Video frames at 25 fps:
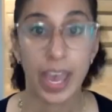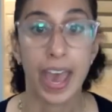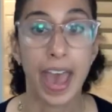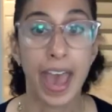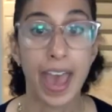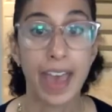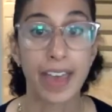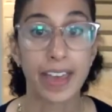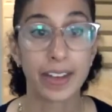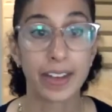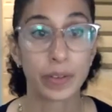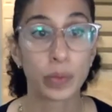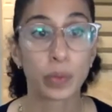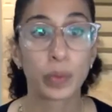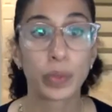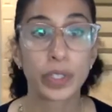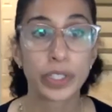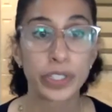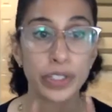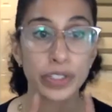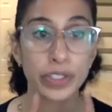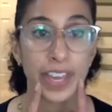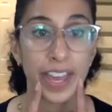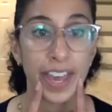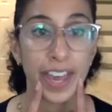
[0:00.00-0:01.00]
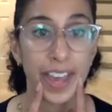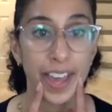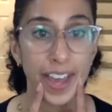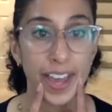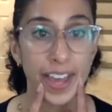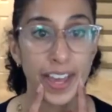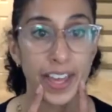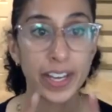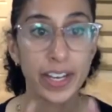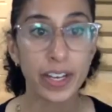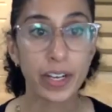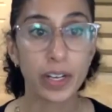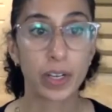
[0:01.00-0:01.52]
And we'll do the
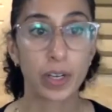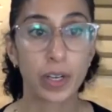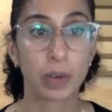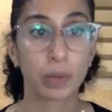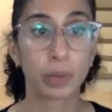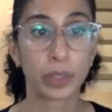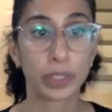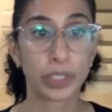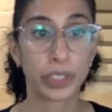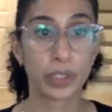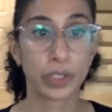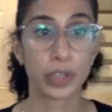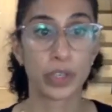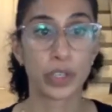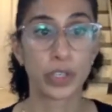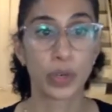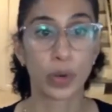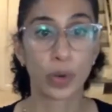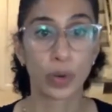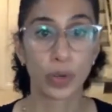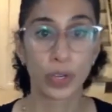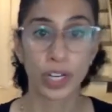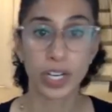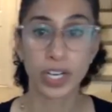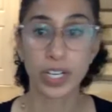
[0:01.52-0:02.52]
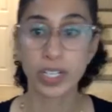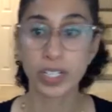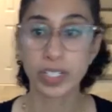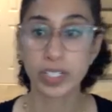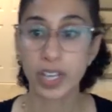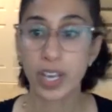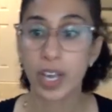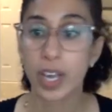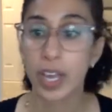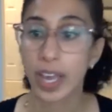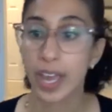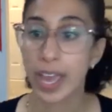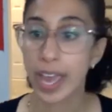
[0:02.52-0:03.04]
head, we'll do shoulders,
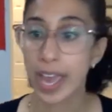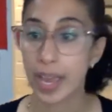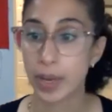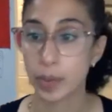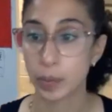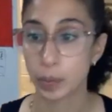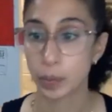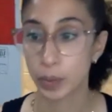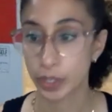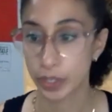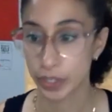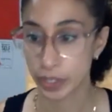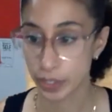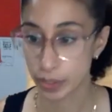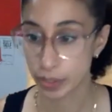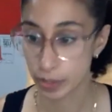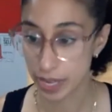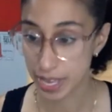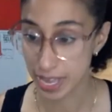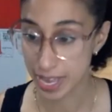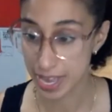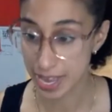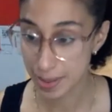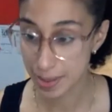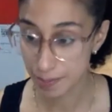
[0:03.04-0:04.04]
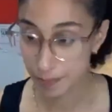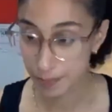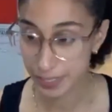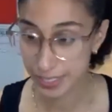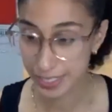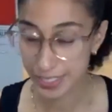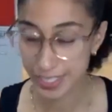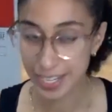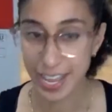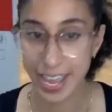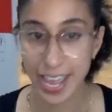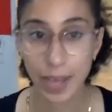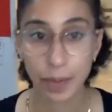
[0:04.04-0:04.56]
and we'll do hips,
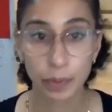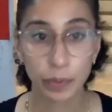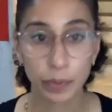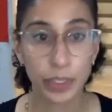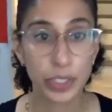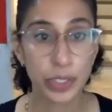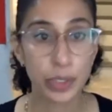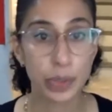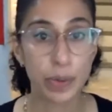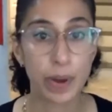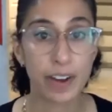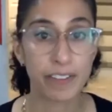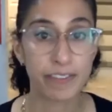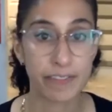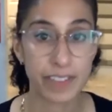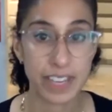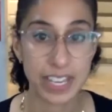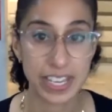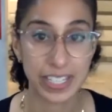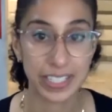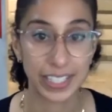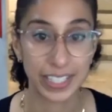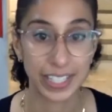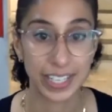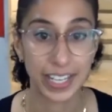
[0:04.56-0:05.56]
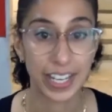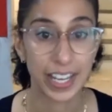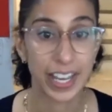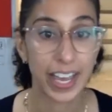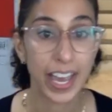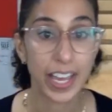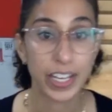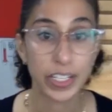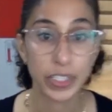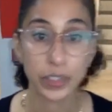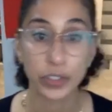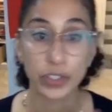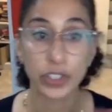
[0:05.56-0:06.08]
and we'll do our feet.
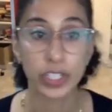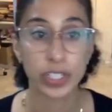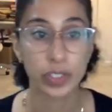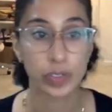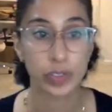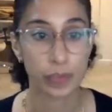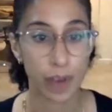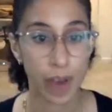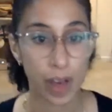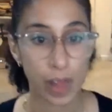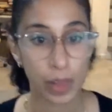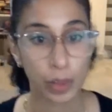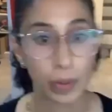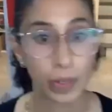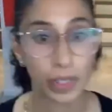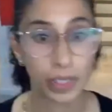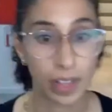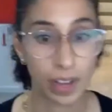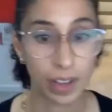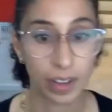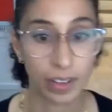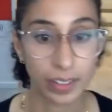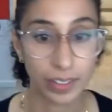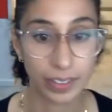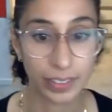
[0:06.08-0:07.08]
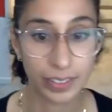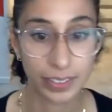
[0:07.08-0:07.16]
And you'll just follow along.